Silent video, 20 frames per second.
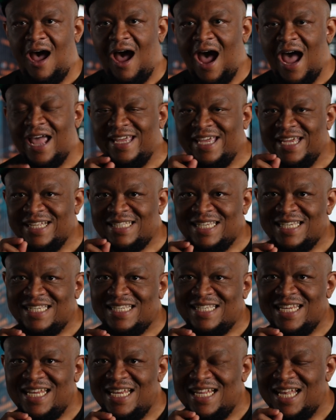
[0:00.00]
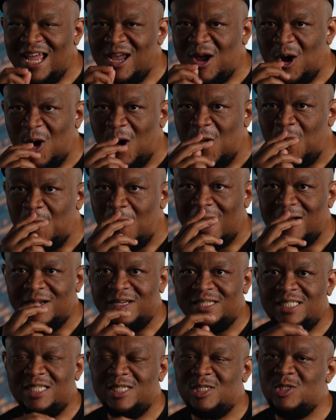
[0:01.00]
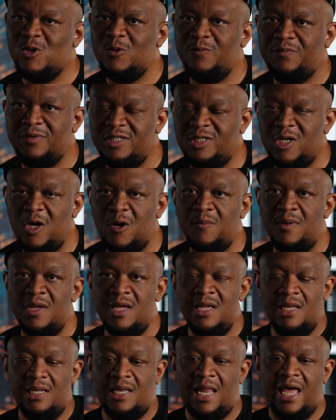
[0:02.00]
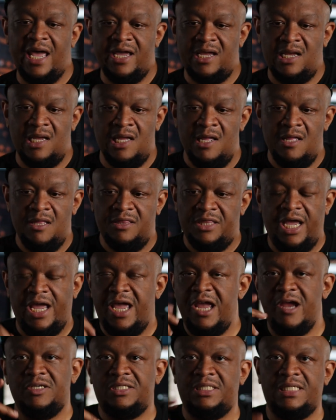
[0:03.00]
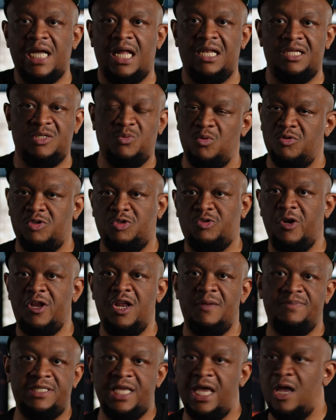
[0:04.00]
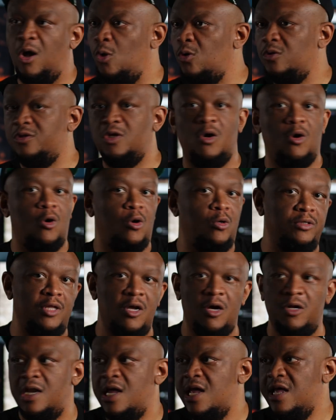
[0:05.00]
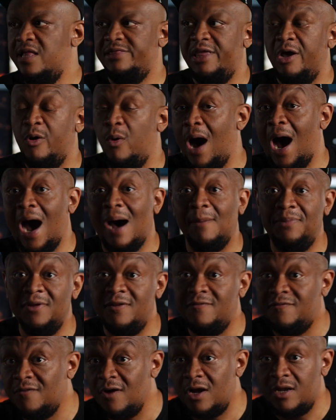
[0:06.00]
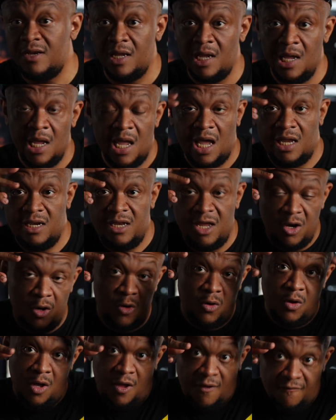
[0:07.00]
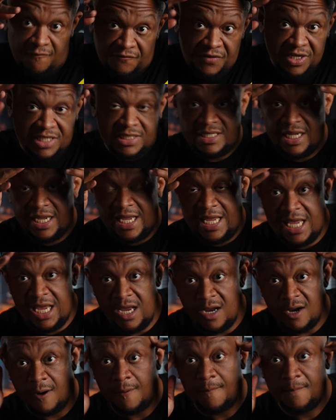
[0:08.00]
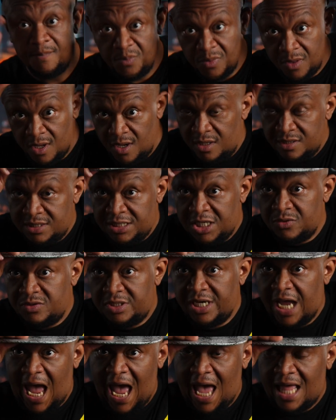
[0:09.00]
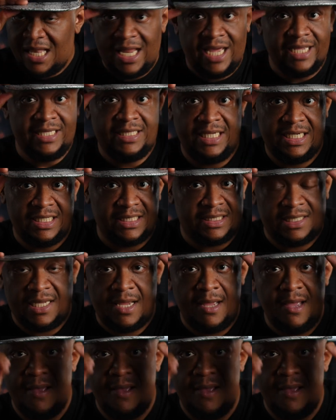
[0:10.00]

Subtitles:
I get to see oh wow, this is super dope. The hairstylist will straight up say, hold on. They'll hop in front and they'll fix the hair, tilt your hat like this,